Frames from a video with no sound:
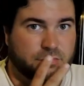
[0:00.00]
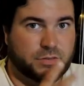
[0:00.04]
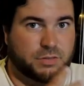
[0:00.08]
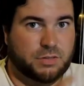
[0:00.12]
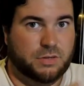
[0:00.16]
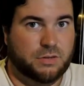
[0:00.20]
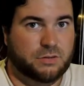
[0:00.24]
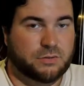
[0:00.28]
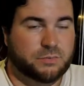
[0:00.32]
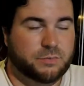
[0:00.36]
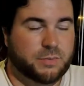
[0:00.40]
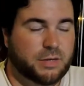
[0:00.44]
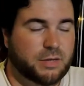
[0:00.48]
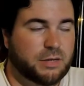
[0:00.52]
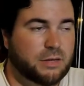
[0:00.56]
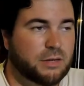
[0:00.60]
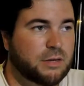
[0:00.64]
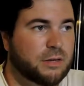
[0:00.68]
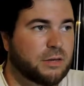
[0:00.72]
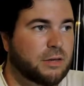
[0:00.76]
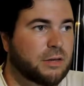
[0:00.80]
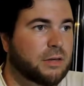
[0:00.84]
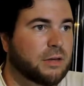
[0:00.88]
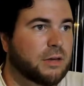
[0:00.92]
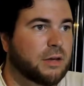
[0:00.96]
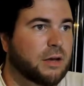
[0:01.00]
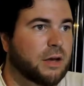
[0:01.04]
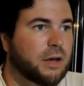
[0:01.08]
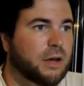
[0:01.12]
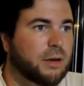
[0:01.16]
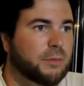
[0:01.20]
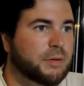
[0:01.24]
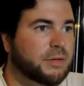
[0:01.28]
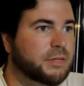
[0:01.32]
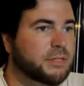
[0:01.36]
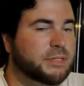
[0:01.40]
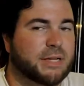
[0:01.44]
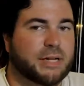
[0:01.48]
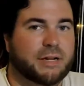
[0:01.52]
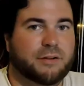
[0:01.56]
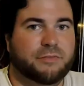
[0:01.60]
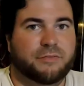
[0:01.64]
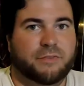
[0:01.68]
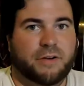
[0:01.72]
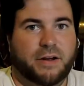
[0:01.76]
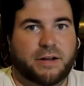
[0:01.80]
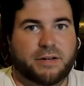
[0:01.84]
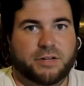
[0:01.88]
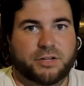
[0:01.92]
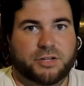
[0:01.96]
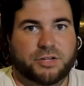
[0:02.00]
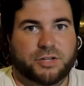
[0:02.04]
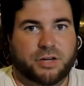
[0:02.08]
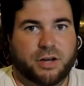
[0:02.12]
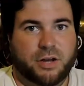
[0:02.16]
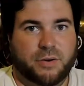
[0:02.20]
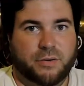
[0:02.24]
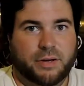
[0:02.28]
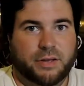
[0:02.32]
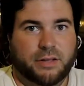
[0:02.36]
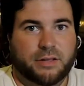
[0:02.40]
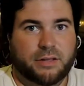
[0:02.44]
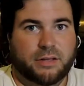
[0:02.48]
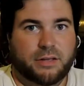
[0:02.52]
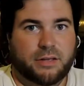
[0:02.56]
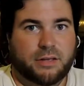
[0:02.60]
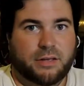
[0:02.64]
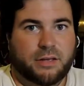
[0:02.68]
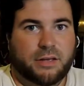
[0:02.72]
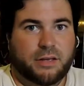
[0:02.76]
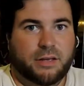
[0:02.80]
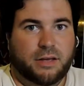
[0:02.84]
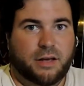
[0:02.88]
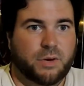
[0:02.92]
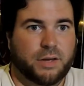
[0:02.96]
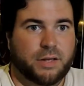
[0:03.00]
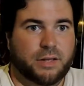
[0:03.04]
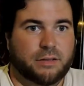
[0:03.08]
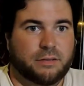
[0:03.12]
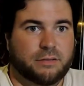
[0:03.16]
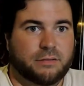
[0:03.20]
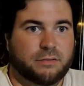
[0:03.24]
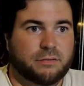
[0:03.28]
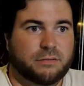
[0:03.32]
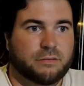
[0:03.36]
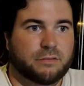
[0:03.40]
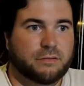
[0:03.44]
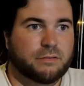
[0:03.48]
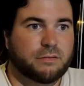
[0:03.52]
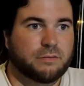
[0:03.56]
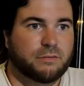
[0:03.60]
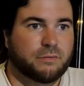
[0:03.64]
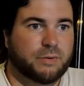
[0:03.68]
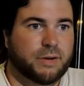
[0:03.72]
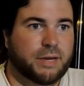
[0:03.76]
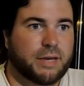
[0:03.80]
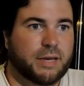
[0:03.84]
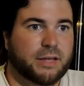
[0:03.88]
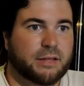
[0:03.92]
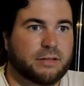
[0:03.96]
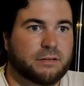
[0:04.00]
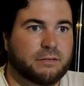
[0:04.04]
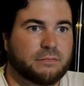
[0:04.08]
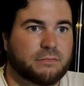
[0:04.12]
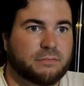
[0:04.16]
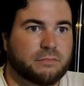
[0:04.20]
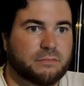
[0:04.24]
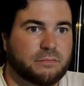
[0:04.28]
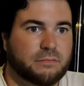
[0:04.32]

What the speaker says: he's not afraid to show it. When Regan